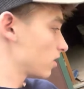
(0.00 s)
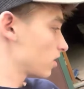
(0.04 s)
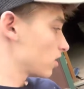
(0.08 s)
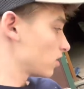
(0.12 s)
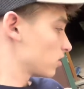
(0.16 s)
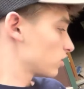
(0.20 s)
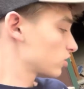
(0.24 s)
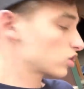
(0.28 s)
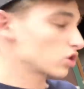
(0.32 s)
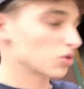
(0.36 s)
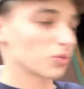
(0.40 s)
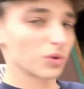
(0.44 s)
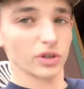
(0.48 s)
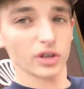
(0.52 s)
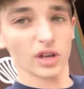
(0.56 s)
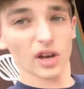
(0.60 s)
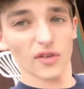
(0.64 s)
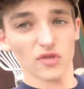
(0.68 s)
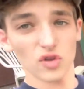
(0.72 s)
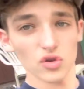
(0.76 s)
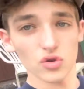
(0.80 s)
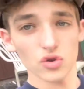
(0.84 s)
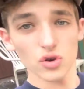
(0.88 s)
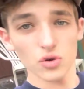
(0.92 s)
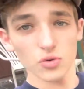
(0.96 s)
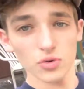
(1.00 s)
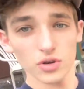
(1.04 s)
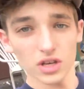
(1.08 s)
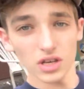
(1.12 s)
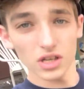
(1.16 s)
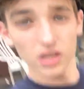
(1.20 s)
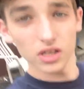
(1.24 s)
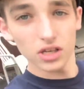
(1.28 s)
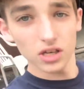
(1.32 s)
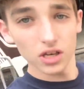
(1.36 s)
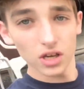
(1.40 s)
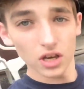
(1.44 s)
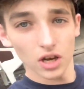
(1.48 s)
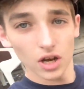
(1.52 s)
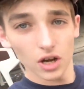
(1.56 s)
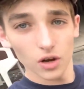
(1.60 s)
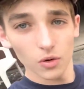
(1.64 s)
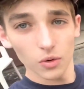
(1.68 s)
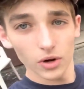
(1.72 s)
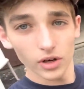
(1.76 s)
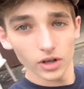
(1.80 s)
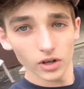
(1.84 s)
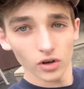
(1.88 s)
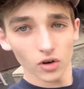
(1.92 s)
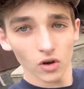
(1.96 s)
So what you have to do is,
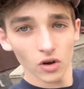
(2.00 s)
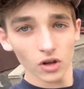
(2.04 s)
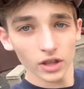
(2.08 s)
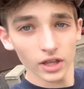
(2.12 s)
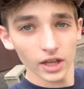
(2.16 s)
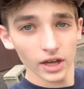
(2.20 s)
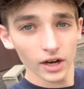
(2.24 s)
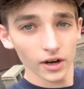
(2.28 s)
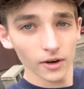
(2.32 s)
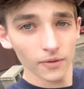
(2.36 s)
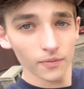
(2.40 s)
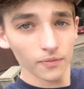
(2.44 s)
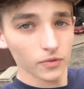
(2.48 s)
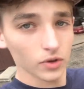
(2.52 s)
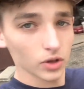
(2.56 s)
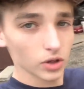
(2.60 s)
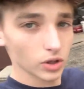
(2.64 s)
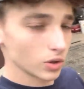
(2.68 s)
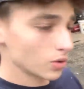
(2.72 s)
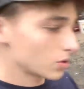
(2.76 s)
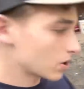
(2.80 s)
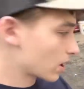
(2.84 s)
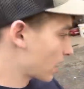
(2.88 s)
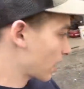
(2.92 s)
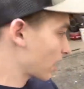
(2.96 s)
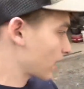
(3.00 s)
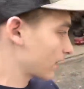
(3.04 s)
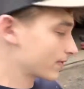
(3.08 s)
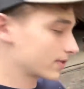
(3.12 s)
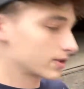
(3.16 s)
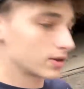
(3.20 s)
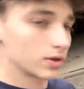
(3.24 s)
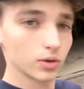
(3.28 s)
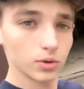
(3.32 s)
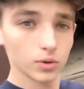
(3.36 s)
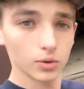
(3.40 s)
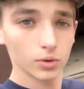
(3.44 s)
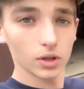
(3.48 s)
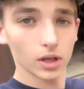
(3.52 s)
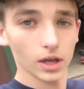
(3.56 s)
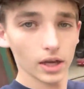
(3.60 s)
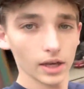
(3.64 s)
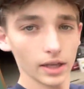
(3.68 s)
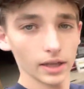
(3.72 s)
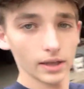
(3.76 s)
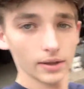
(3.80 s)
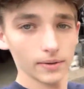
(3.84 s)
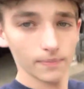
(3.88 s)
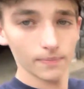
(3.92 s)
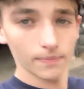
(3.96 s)
when you're on there, you have to like